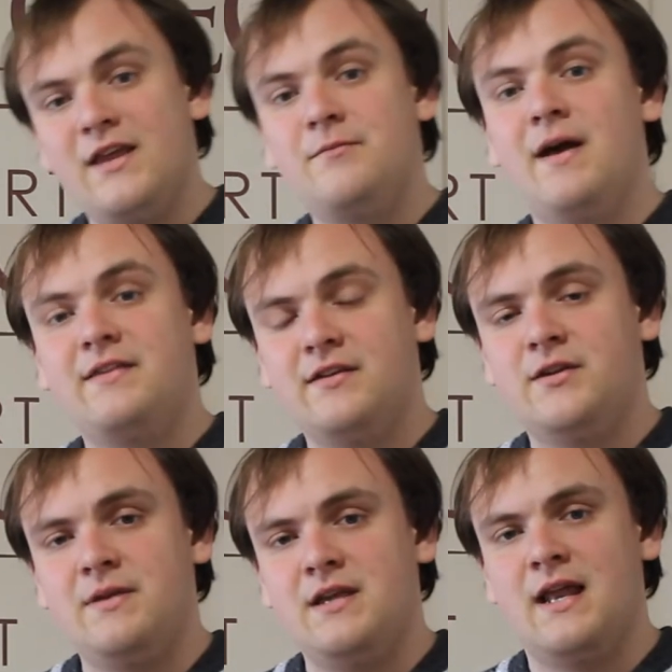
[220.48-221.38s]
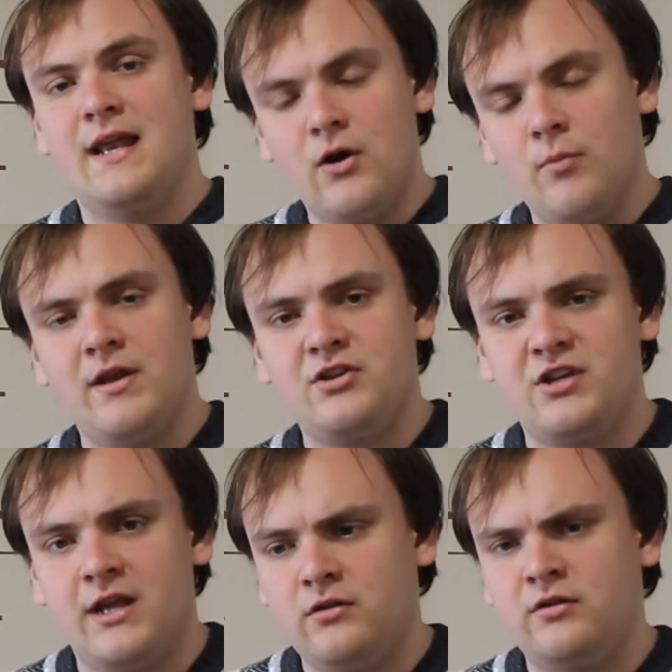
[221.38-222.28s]
is better to be a little bit
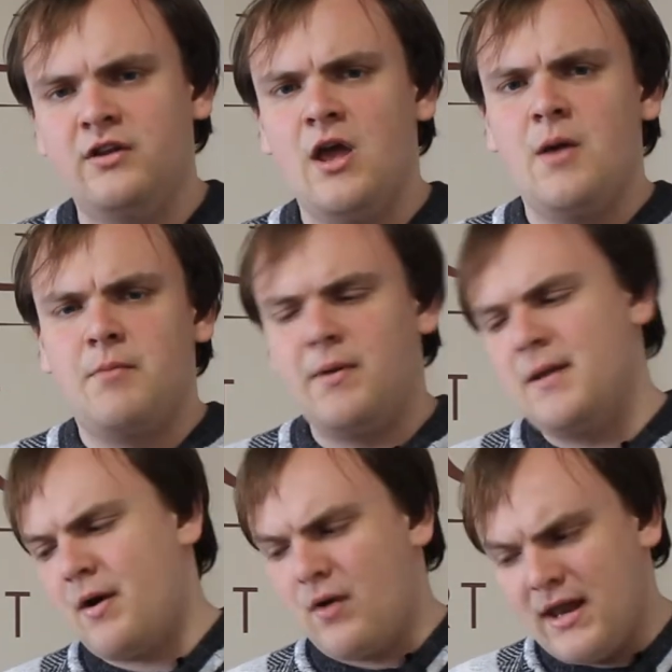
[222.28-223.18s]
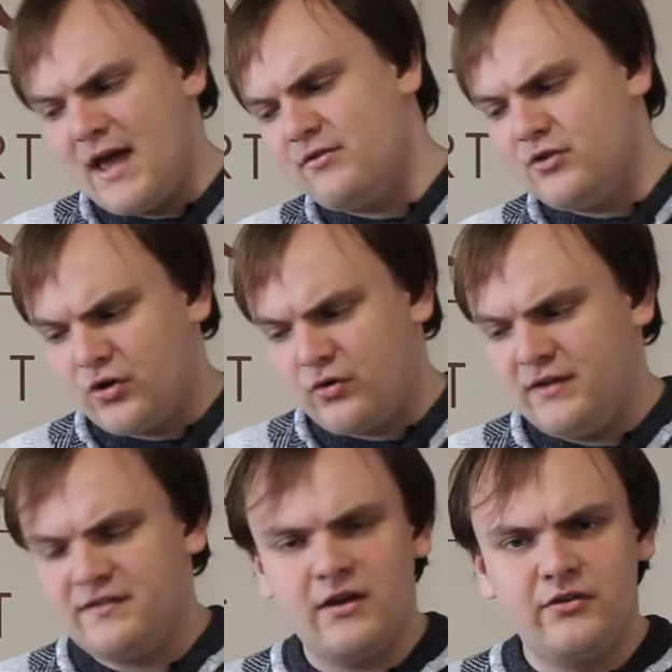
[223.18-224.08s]
chilled, probably about 11
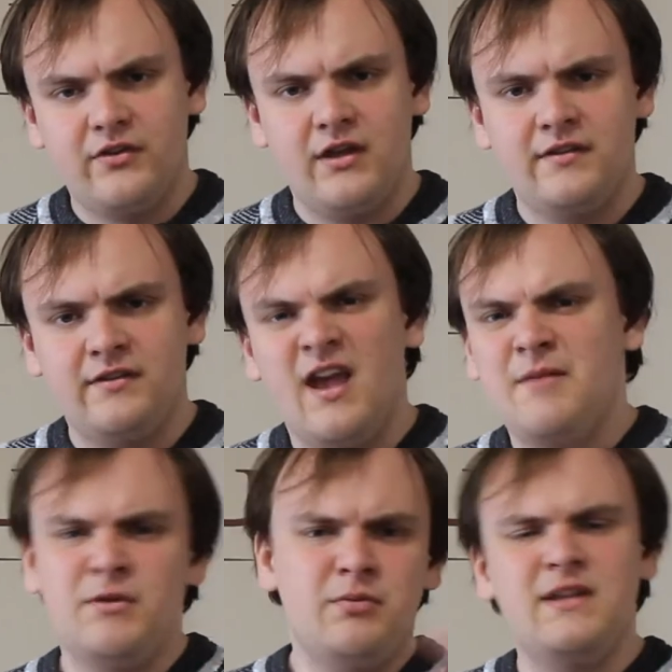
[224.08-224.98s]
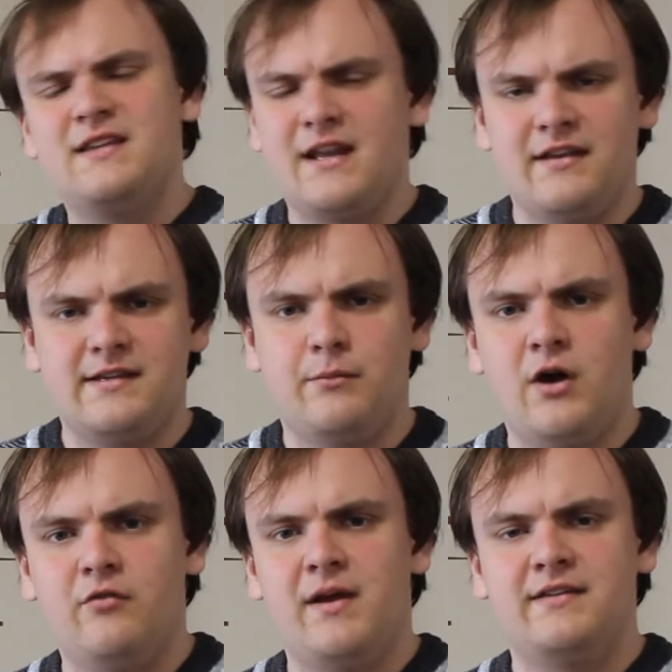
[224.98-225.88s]
degrees Celsius, between 10 and
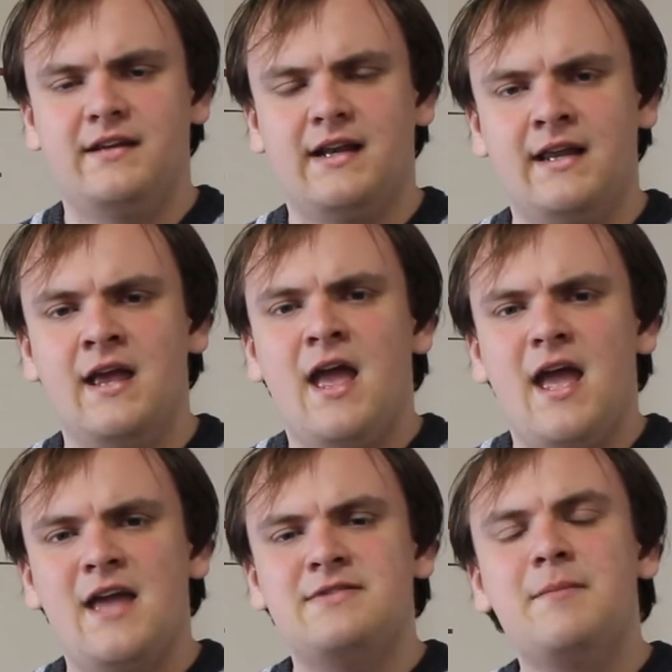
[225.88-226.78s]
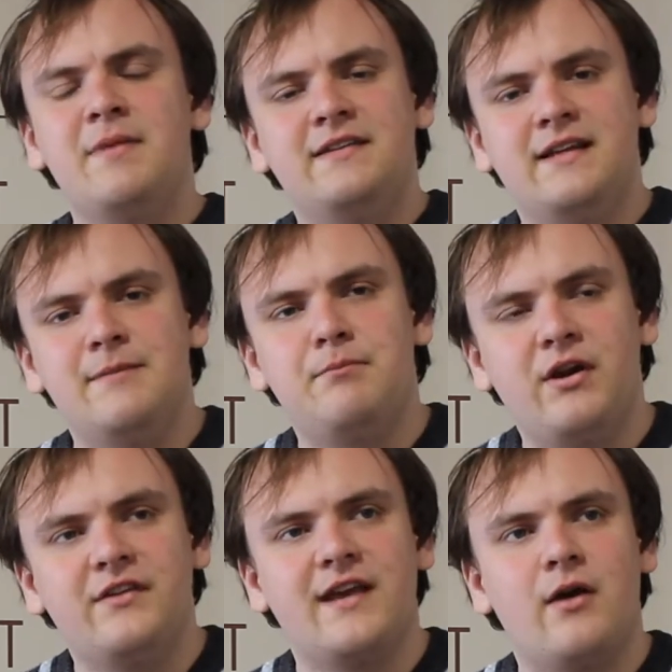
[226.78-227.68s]
12 basically. That basically
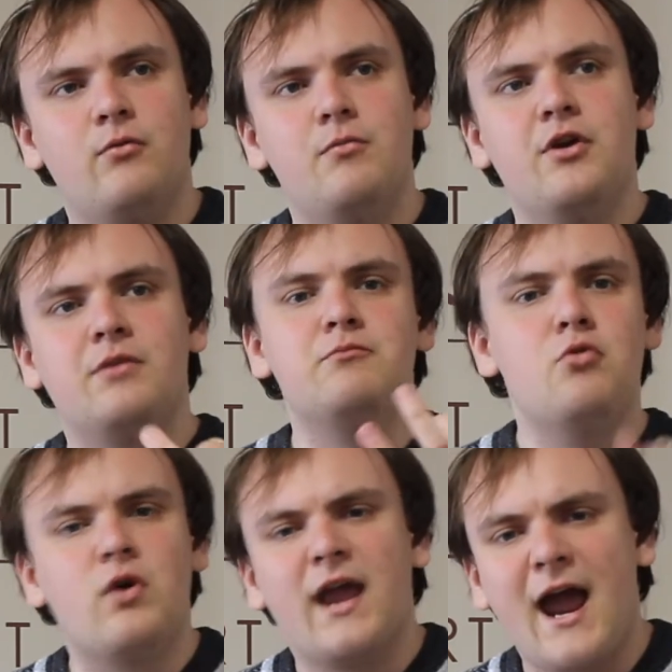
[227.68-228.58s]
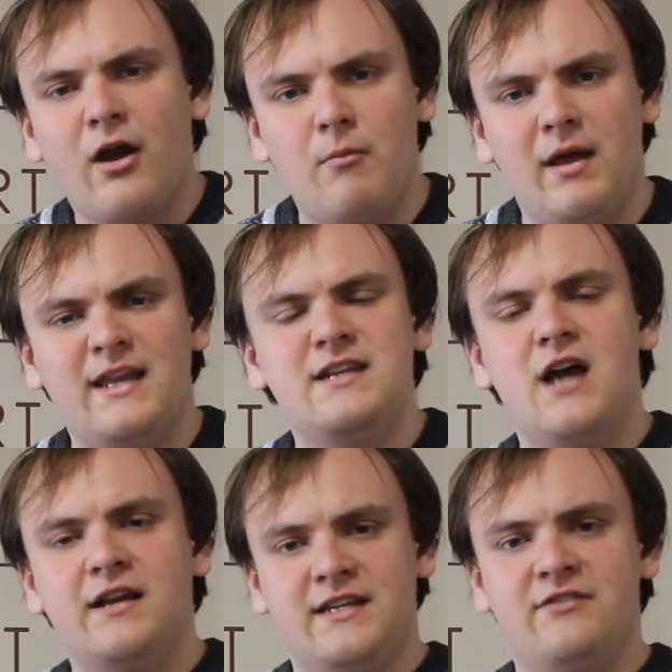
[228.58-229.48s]
brings out the more caramelly,
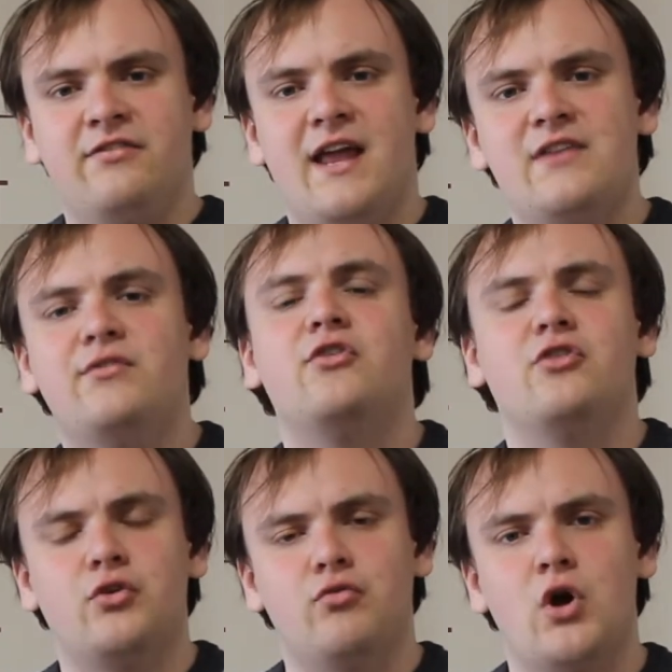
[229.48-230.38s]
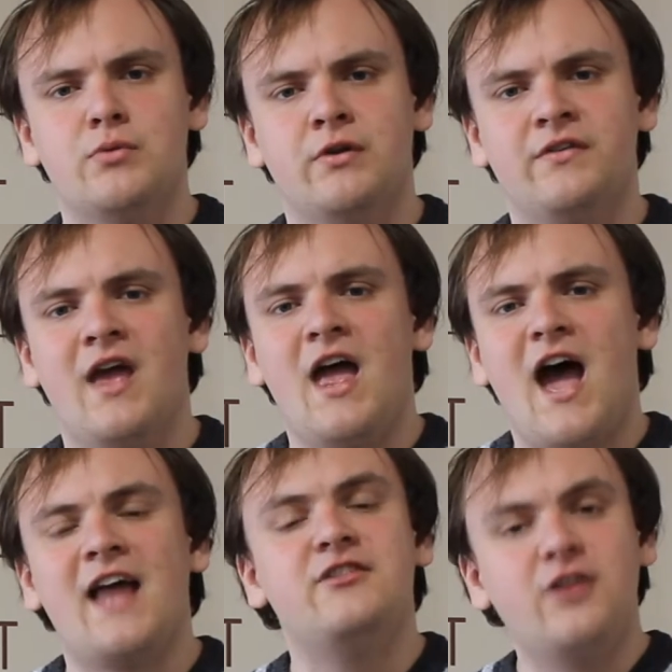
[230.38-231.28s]
nutty flavours and aromas
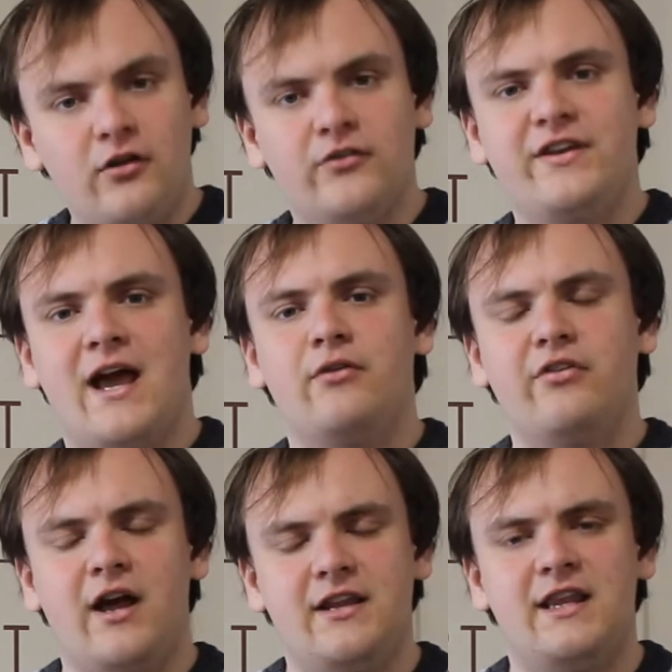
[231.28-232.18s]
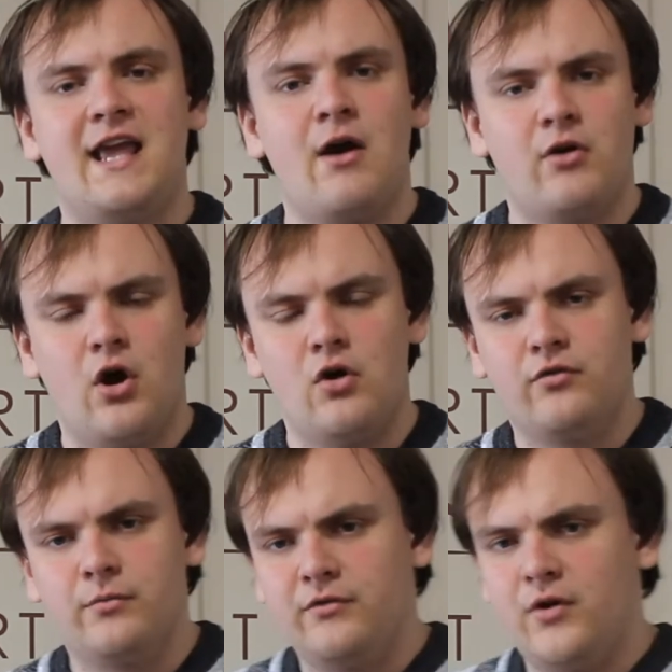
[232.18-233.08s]
and dulls down slightly the alcohol
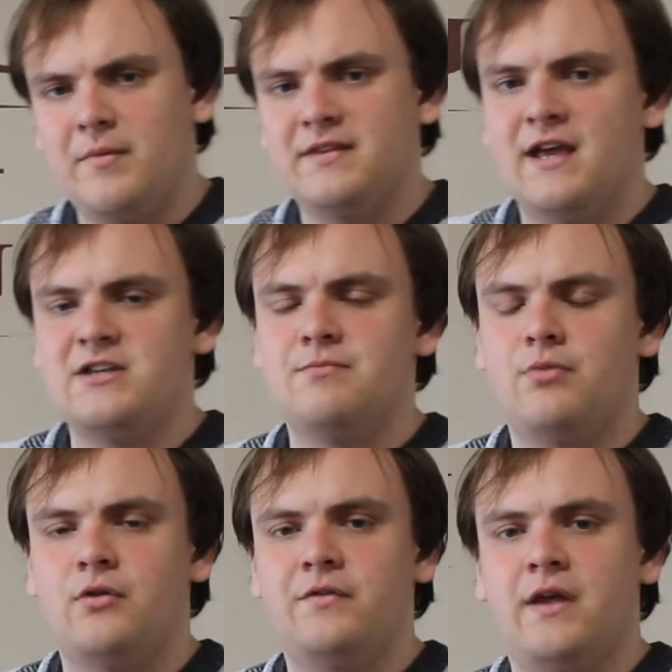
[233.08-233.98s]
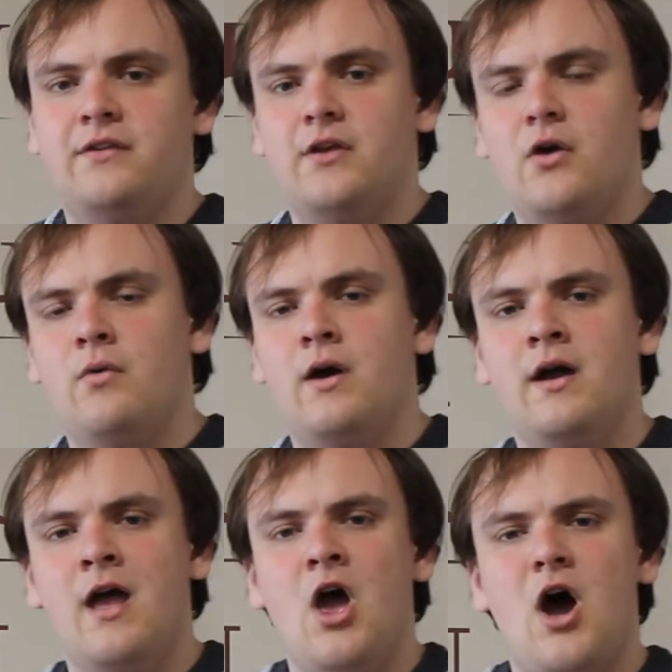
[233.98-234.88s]
from the fermentation process. So
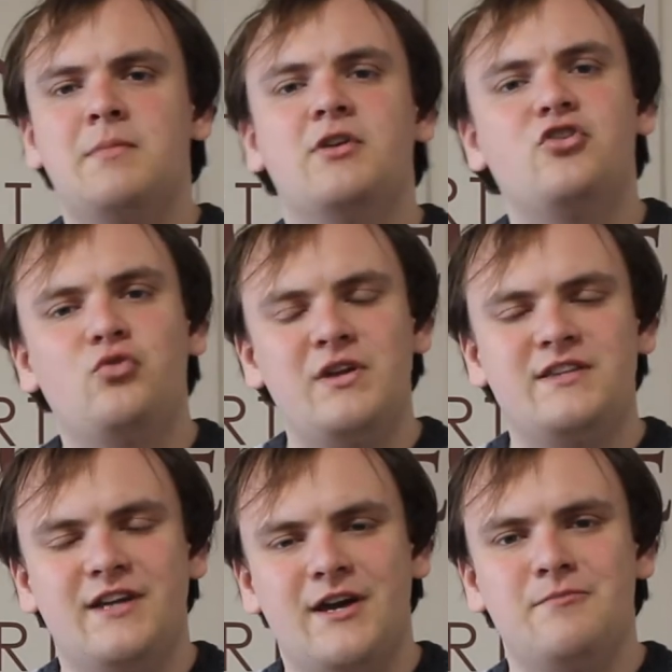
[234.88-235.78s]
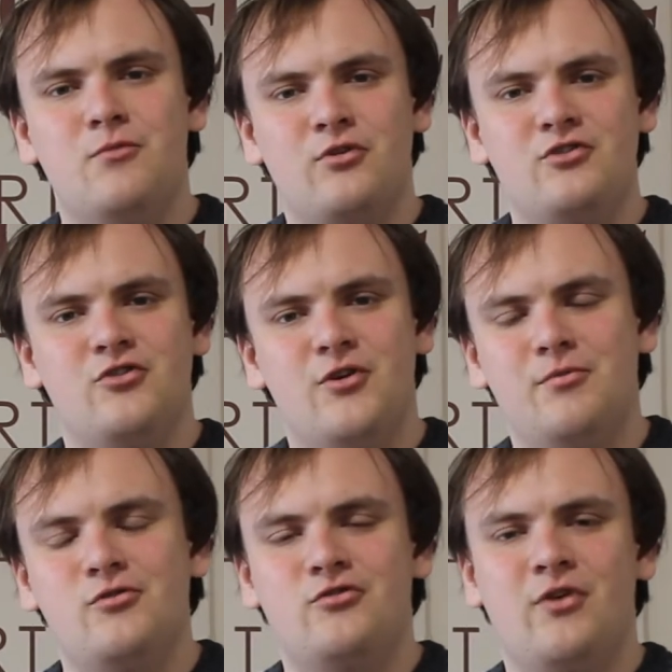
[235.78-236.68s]
a much sweeter, more
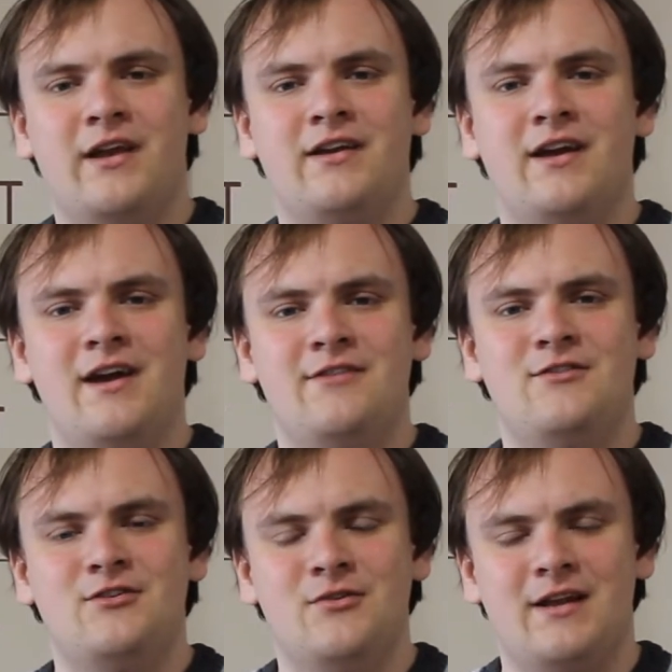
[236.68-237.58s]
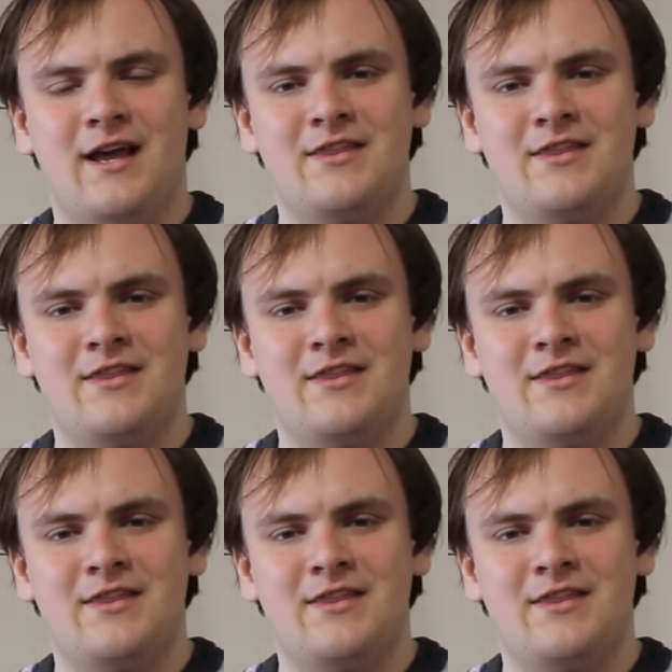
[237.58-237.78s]
enjoyable drink if you do it like